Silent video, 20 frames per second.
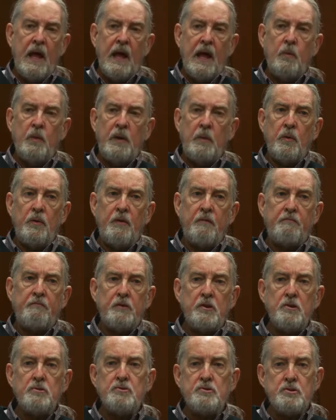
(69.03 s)
We were the
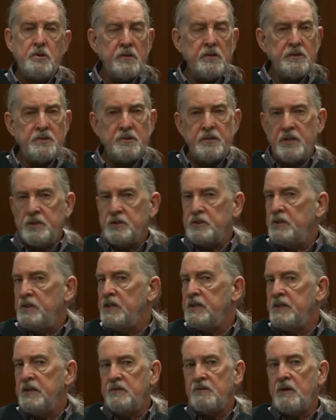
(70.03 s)
first jurisdiction in
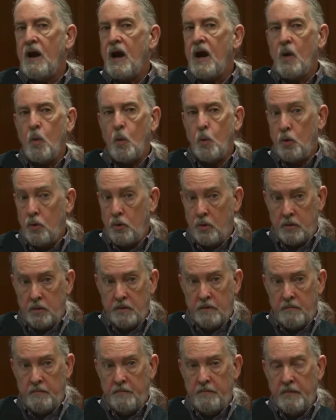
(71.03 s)
the entire world
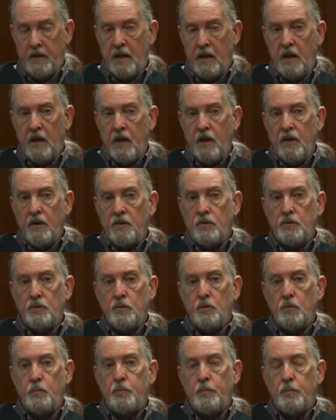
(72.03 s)

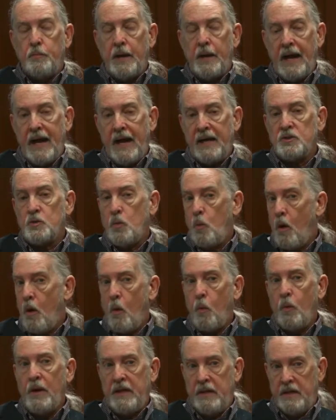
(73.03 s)
to pass what
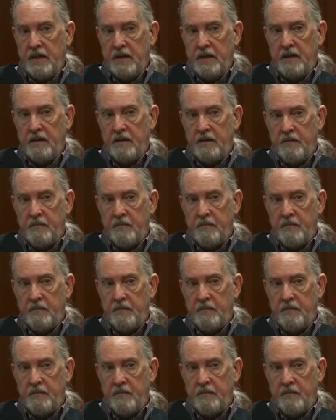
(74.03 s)
we did.